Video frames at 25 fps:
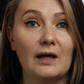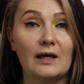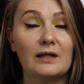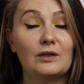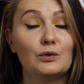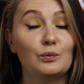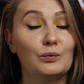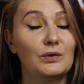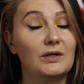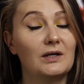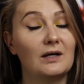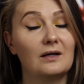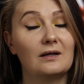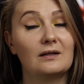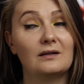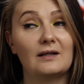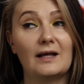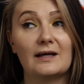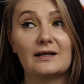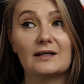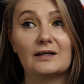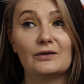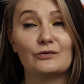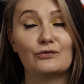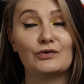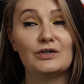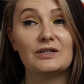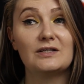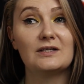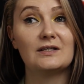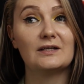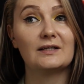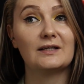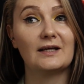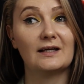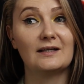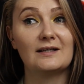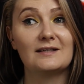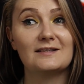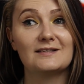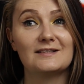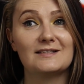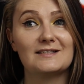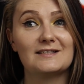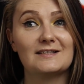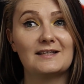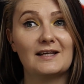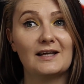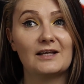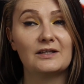And we, like a reader, can
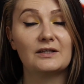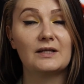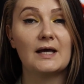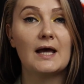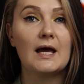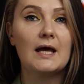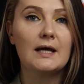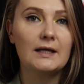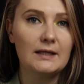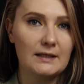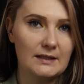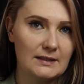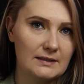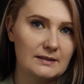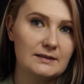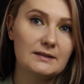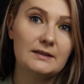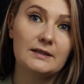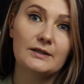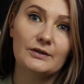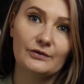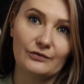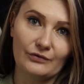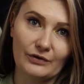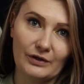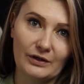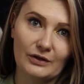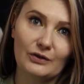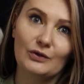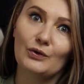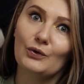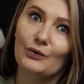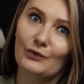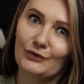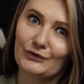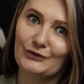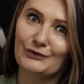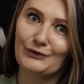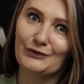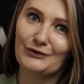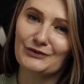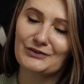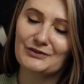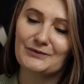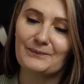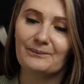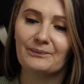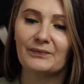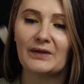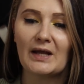understand, is he real or
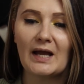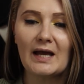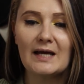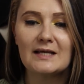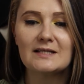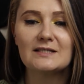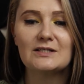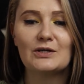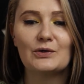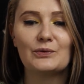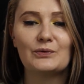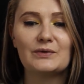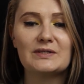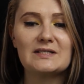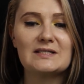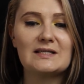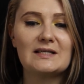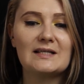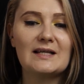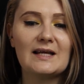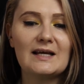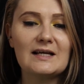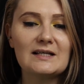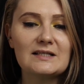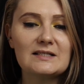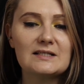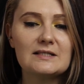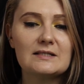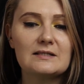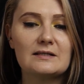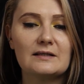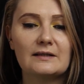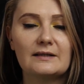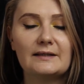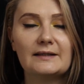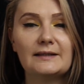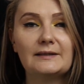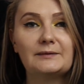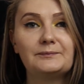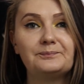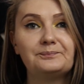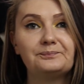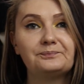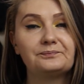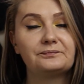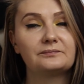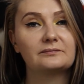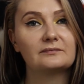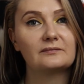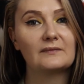not. So the next
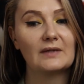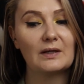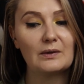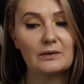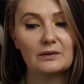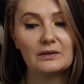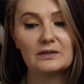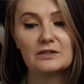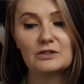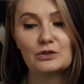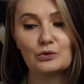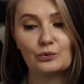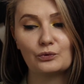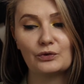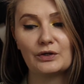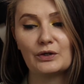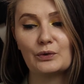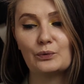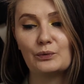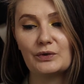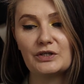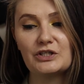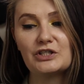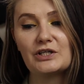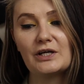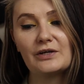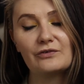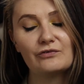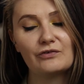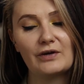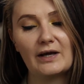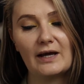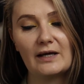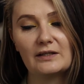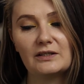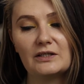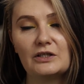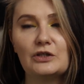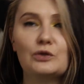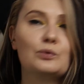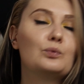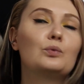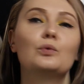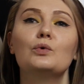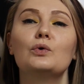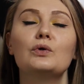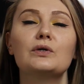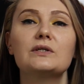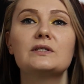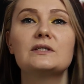story which I read, it
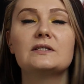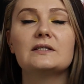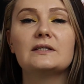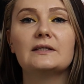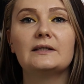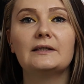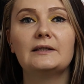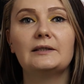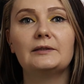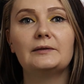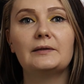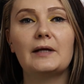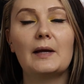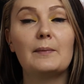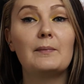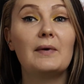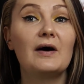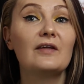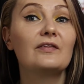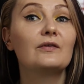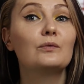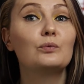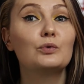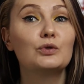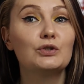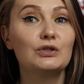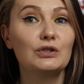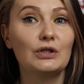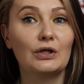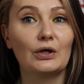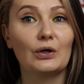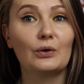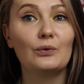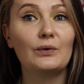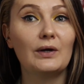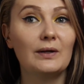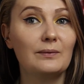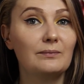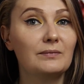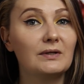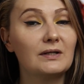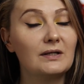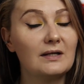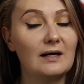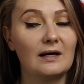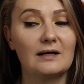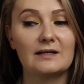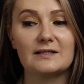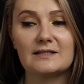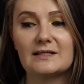was A Mother Would Know, Amber
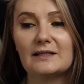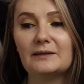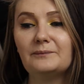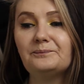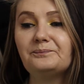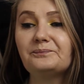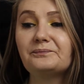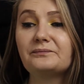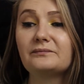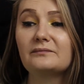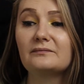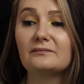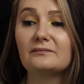Garza.